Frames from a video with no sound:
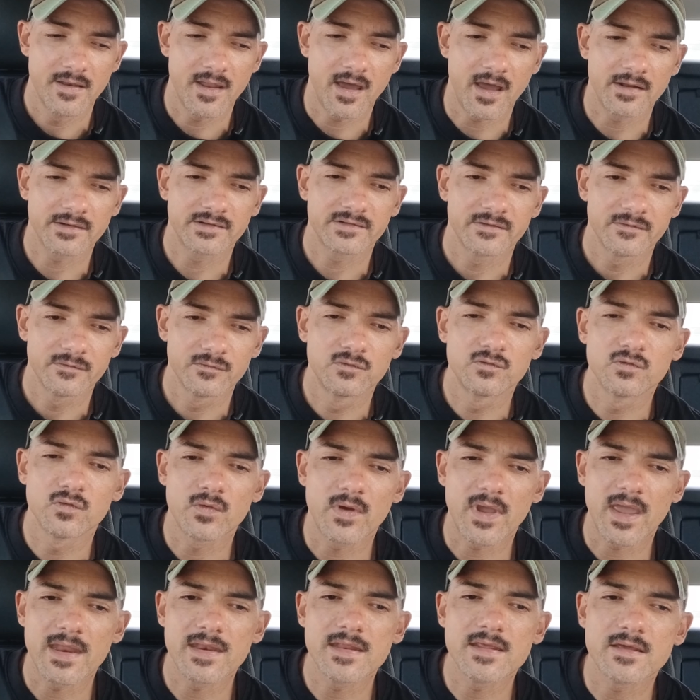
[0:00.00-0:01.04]
not
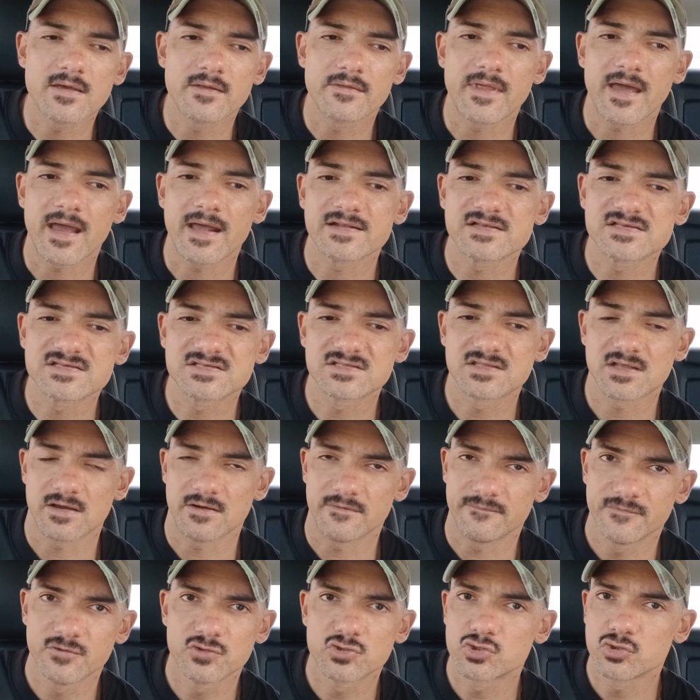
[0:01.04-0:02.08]
do any of that stuff.